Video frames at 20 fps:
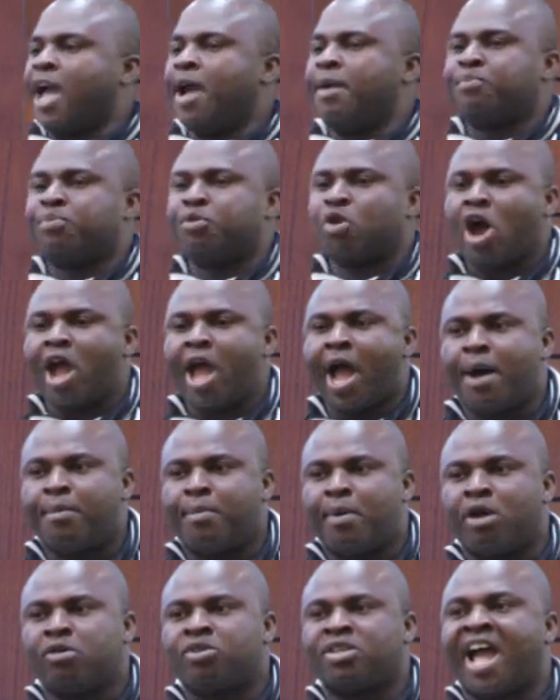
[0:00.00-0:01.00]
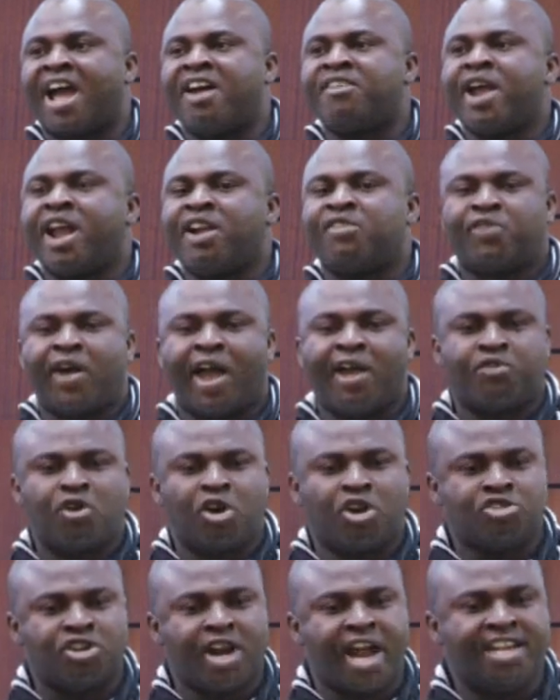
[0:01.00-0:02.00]
employ about direct
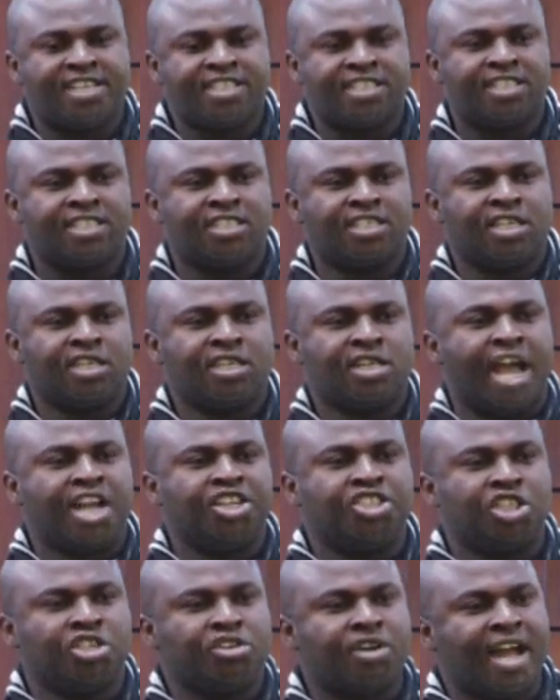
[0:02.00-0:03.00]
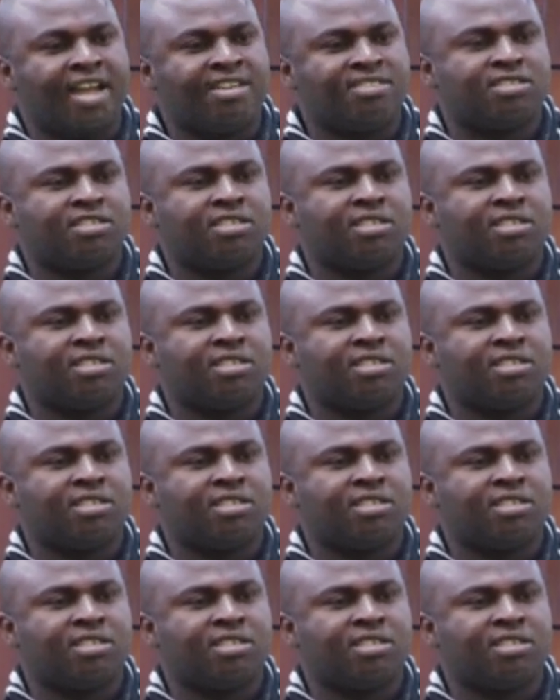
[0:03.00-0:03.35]
500 Nigerians